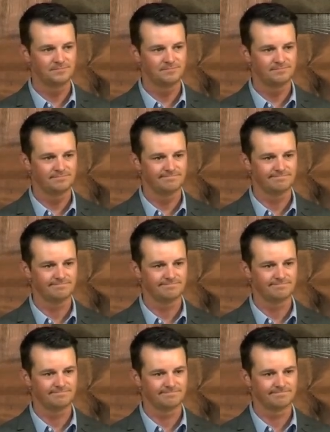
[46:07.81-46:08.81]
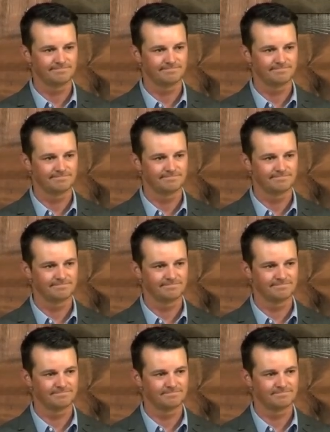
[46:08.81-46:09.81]

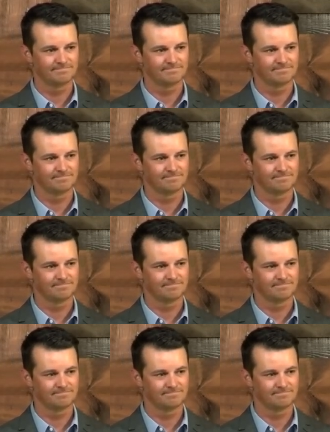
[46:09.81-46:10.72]
No one is speaking in this clip.